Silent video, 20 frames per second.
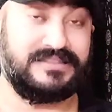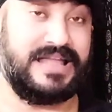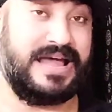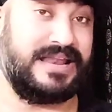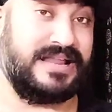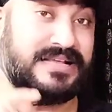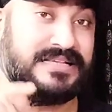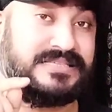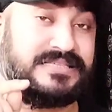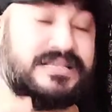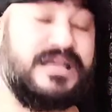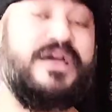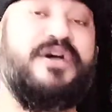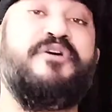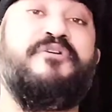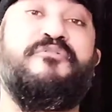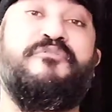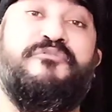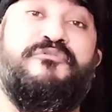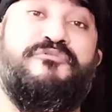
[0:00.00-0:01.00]
That is
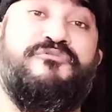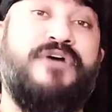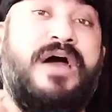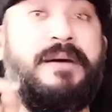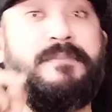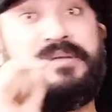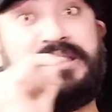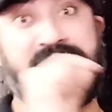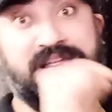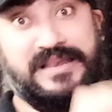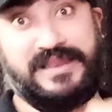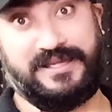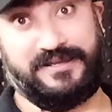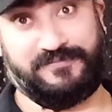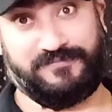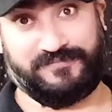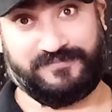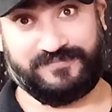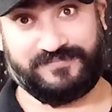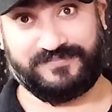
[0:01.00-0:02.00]
family
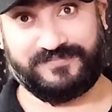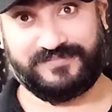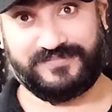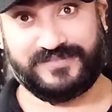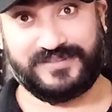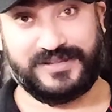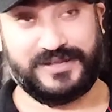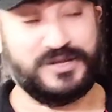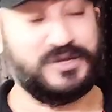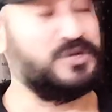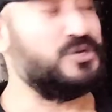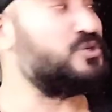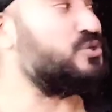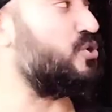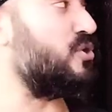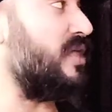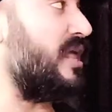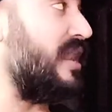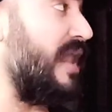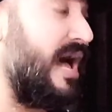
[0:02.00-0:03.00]
name.
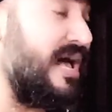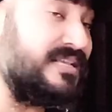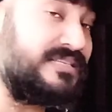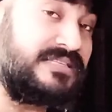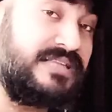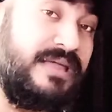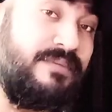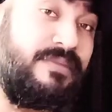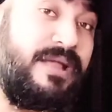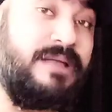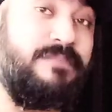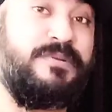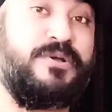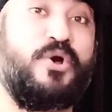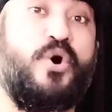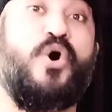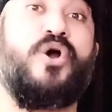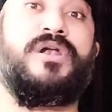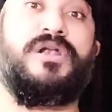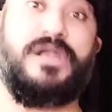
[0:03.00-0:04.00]
So the last name can be
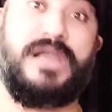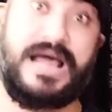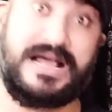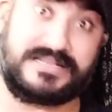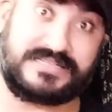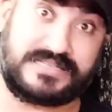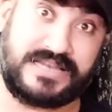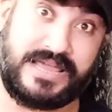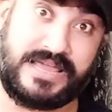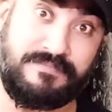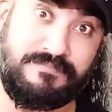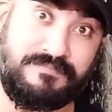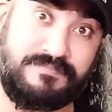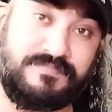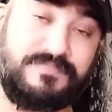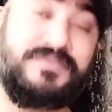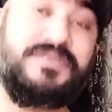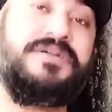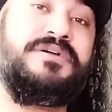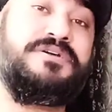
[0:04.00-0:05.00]
called last
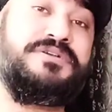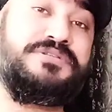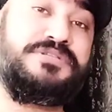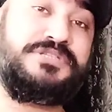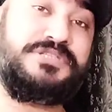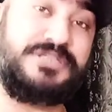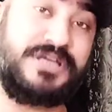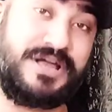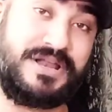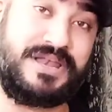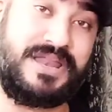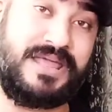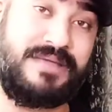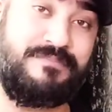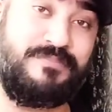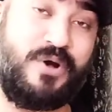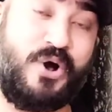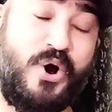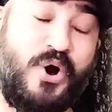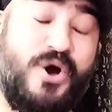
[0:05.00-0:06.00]
name,
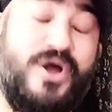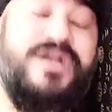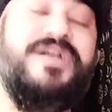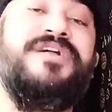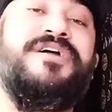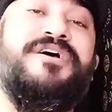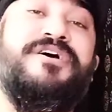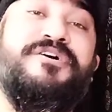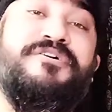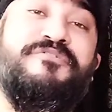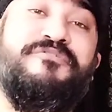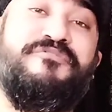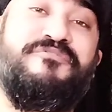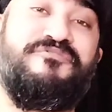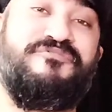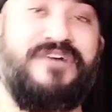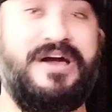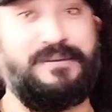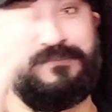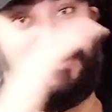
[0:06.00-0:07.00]
surname or
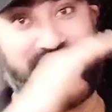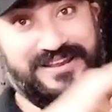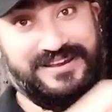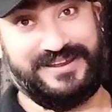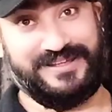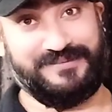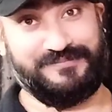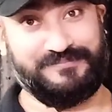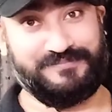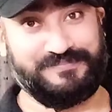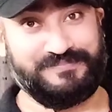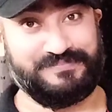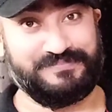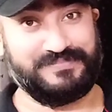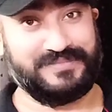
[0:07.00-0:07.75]
family name.